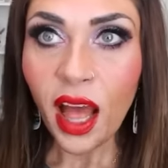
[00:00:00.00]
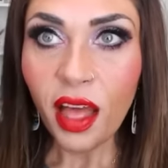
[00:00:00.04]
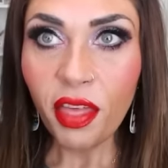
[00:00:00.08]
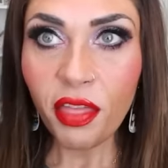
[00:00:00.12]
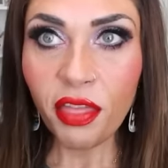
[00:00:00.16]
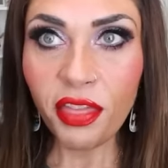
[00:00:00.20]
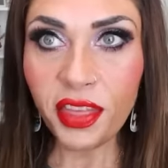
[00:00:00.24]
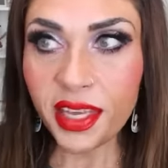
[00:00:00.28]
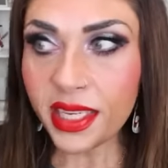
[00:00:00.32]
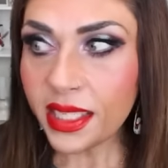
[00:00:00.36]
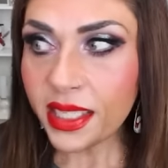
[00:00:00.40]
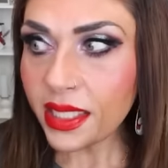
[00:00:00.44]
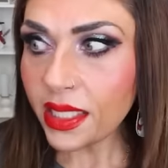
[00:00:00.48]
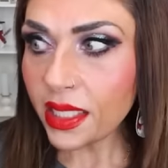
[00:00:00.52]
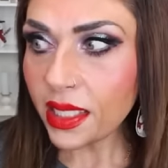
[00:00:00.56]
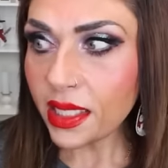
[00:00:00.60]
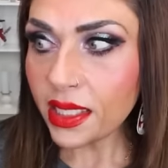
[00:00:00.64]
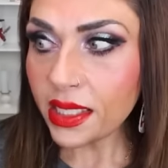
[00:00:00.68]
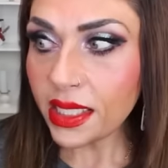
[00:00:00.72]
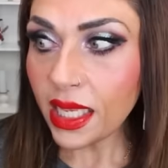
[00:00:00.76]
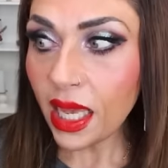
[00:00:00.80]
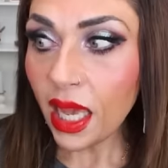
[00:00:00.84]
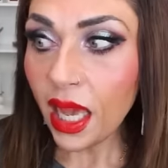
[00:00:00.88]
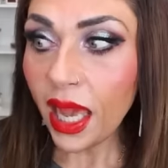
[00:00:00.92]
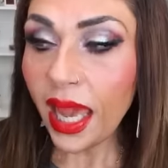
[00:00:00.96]
This
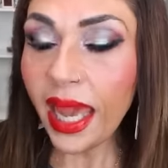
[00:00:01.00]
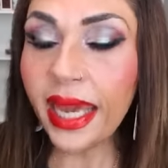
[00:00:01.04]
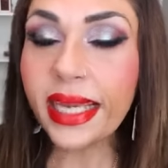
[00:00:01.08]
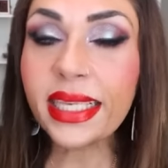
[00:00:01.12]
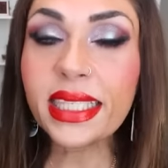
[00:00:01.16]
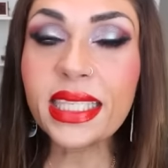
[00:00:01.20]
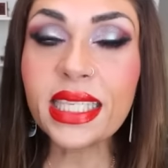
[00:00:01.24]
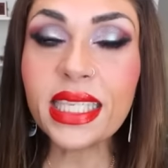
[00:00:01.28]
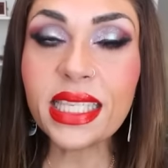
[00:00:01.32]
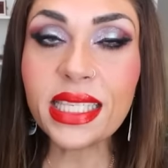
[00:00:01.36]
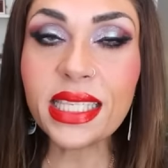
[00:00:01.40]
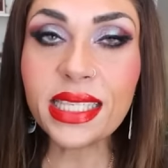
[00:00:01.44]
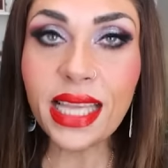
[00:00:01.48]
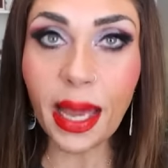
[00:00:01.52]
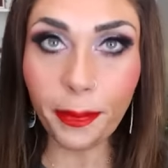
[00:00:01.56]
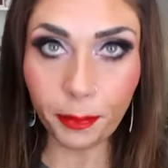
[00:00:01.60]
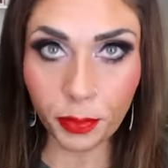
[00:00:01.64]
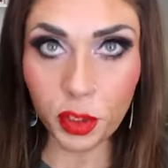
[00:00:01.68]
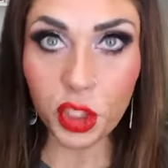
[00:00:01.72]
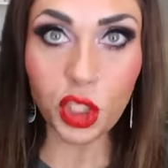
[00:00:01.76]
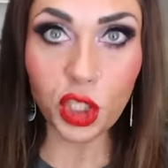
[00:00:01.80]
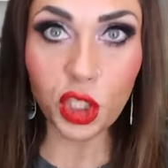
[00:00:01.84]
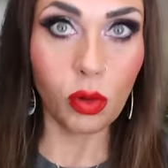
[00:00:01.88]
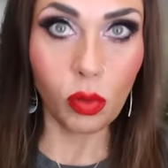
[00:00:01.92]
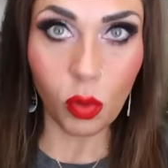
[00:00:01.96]
is
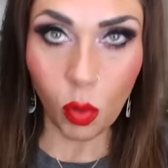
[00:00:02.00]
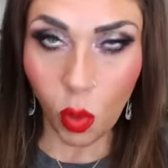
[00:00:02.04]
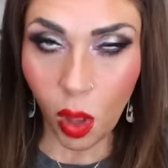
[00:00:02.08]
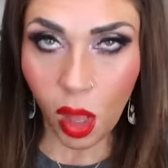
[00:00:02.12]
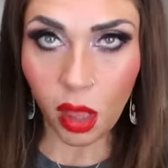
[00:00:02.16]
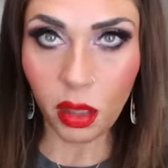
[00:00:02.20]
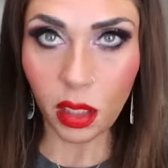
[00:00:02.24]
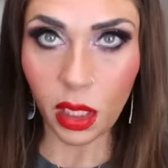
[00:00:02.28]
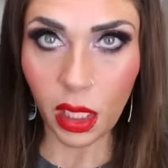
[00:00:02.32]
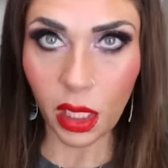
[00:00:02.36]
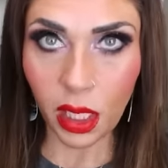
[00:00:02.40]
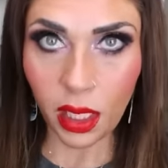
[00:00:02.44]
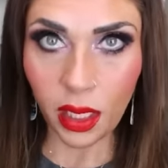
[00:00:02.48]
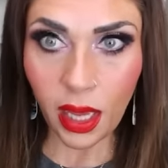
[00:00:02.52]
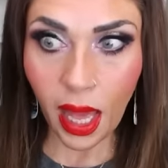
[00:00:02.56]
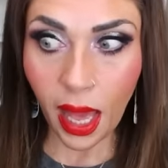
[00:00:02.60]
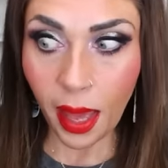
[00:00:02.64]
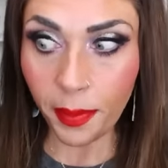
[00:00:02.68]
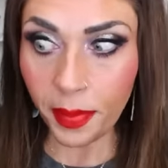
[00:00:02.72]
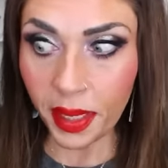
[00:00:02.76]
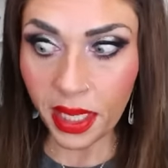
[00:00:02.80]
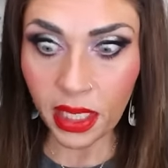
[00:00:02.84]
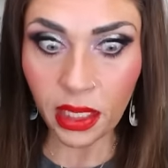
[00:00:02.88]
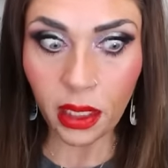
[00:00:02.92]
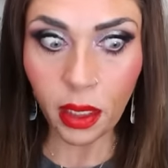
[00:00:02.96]
exceptional quality. I
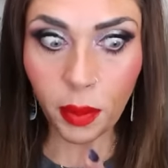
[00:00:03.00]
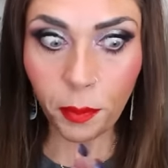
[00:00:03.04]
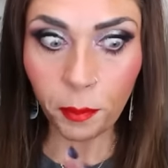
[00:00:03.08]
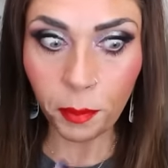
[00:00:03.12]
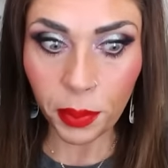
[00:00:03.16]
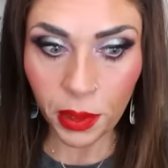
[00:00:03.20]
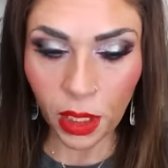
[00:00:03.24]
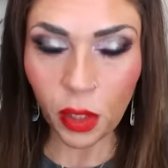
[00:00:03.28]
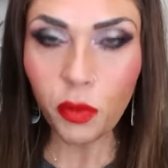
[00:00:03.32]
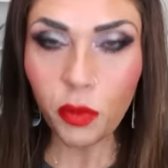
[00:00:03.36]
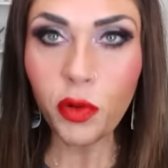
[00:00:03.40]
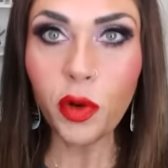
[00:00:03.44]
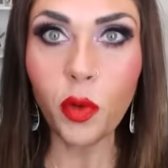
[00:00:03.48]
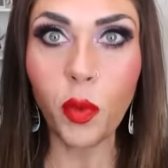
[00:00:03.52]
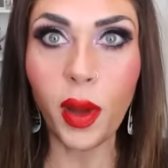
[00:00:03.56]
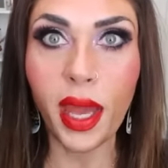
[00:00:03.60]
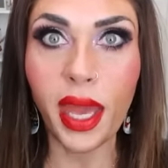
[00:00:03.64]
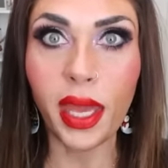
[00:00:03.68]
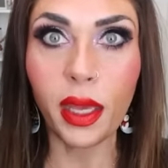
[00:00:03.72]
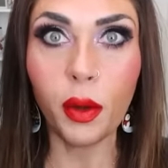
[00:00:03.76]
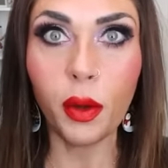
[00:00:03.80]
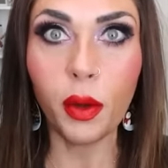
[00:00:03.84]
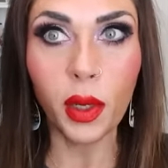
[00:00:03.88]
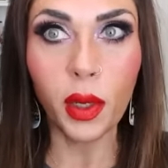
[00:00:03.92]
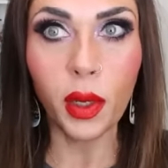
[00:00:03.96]
mean, blown
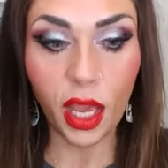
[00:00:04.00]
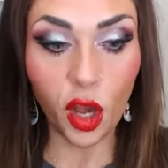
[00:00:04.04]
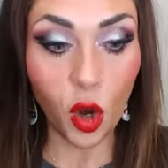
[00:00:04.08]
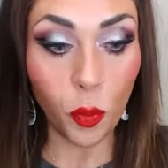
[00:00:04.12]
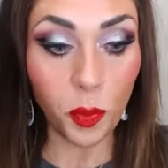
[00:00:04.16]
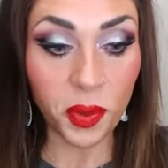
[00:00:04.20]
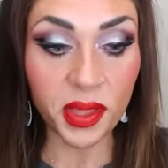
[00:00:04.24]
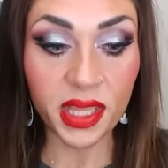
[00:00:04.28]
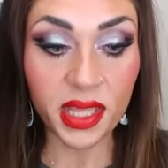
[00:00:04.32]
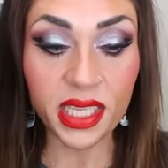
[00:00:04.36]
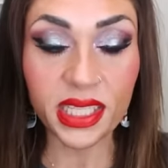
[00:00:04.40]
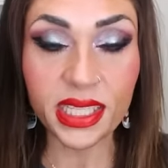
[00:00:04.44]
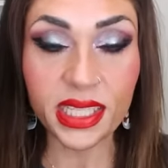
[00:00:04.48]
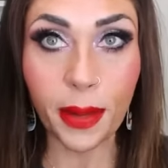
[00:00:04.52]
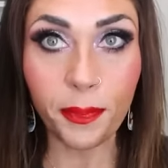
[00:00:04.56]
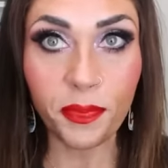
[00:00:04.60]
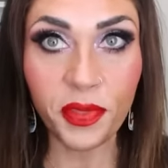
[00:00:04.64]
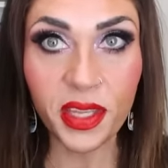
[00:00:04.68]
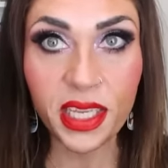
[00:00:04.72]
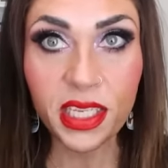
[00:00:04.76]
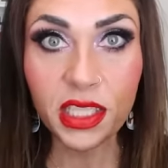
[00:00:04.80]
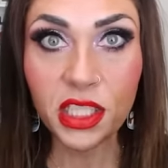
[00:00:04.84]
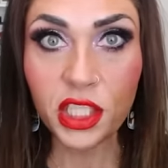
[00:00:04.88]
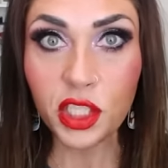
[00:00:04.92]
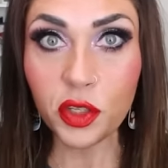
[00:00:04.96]
away when I opened this up.
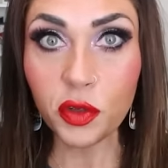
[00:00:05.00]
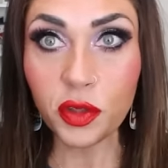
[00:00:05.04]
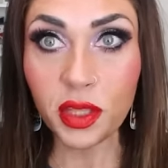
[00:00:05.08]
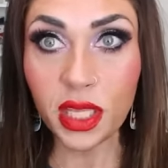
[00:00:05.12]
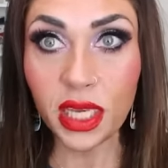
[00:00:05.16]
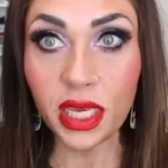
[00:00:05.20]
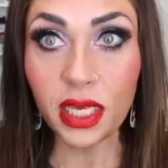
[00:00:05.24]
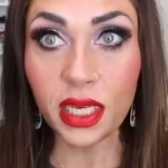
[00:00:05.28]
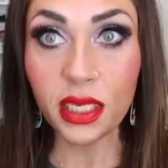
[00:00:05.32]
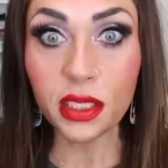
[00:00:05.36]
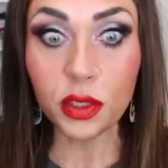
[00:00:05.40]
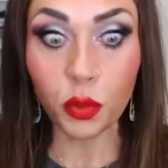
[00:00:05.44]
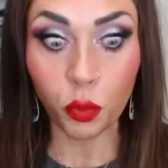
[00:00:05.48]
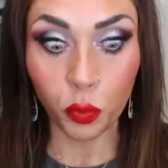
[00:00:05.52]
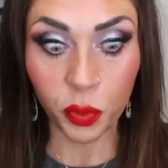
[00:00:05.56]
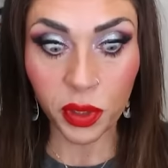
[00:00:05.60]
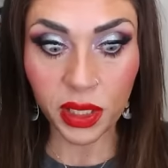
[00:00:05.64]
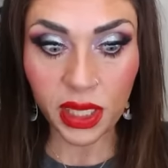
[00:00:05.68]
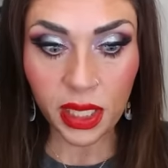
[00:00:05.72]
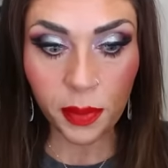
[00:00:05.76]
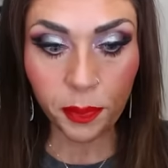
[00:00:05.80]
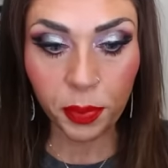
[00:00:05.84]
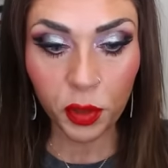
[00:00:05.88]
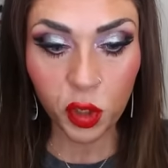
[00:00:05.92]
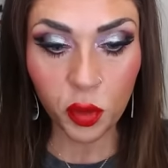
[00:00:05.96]
These two things
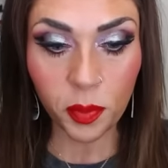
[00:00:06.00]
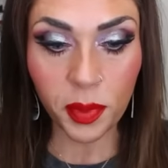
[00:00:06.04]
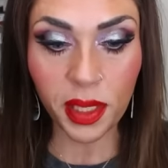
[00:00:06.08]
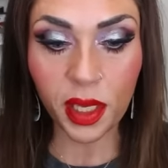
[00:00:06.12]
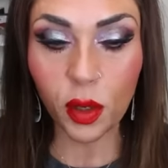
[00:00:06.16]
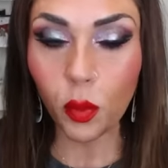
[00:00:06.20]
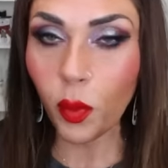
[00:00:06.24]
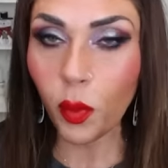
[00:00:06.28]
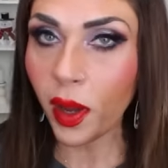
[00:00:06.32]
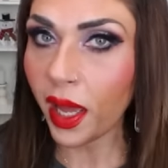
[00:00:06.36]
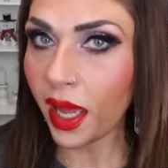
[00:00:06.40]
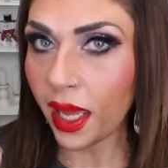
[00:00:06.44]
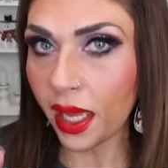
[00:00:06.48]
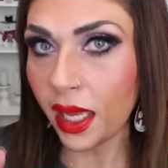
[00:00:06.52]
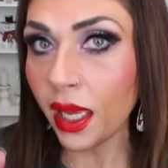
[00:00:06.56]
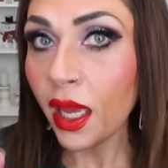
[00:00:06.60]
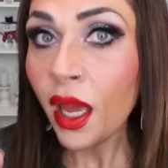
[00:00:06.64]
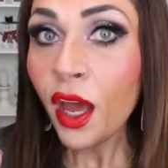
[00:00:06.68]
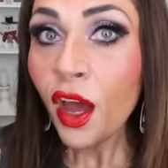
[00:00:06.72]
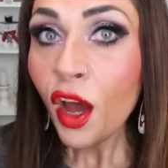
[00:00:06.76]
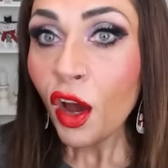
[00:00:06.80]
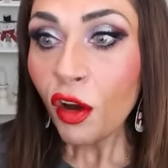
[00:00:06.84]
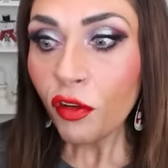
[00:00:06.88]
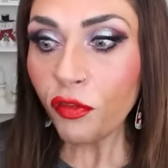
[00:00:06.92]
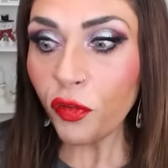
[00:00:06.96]
really blew me away
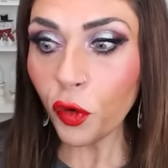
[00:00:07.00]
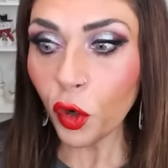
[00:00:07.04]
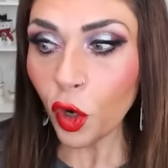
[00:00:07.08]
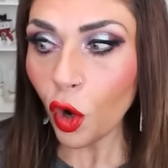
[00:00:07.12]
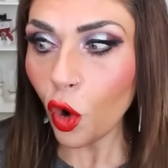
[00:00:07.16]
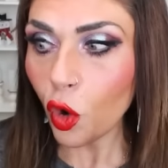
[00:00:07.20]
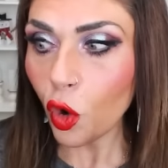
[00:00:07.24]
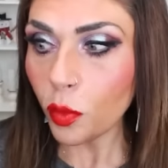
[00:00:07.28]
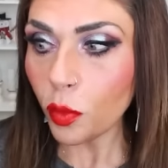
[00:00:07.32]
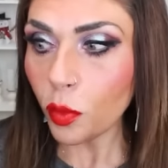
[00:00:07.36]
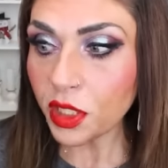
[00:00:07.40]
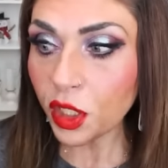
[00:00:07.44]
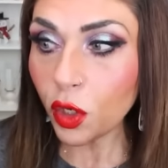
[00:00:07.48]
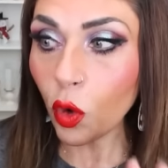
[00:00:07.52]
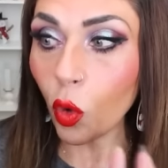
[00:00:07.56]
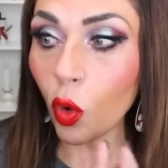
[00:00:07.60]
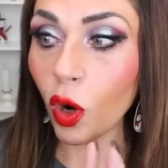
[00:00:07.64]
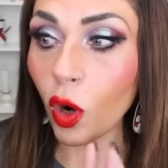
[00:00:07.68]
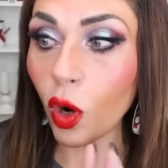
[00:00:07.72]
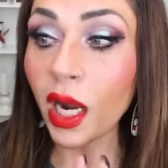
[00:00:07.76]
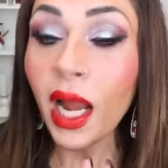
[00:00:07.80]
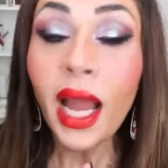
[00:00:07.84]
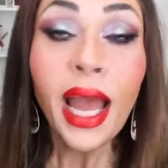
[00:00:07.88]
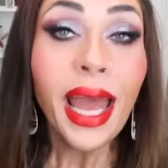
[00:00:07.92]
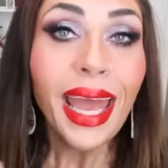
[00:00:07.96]
for home
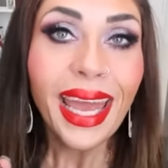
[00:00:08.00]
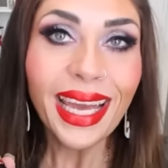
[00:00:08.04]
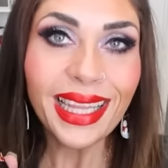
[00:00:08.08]
decor.